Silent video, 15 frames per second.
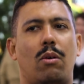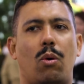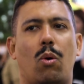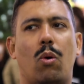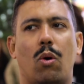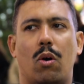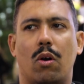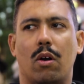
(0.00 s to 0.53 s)

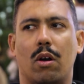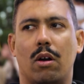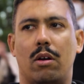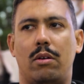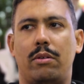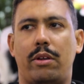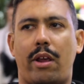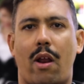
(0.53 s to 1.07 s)
or,
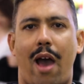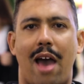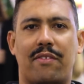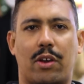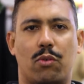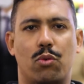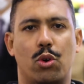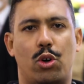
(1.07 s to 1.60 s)
you know,
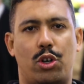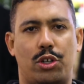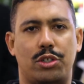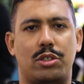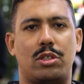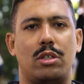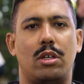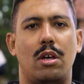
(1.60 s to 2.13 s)
having
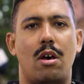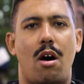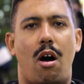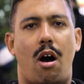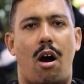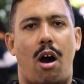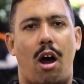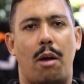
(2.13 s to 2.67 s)
rules
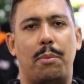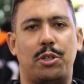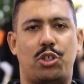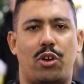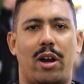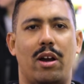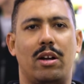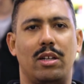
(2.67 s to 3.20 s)

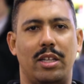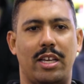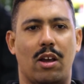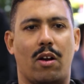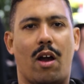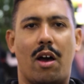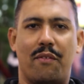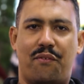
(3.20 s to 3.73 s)
arbitrarily
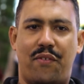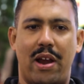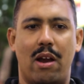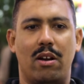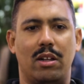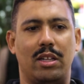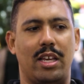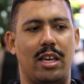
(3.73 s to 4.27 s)
or
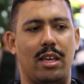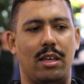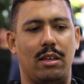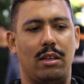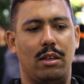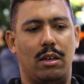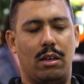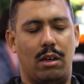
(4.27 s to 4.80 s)
unfairly
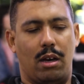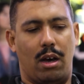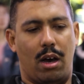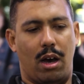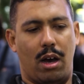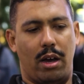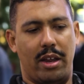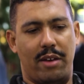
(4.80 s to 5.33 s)

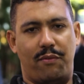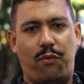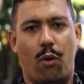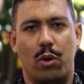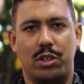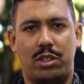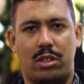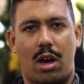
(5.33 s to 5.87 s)

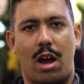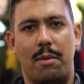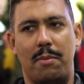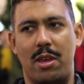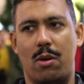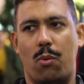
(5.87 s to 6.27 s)
enforced on me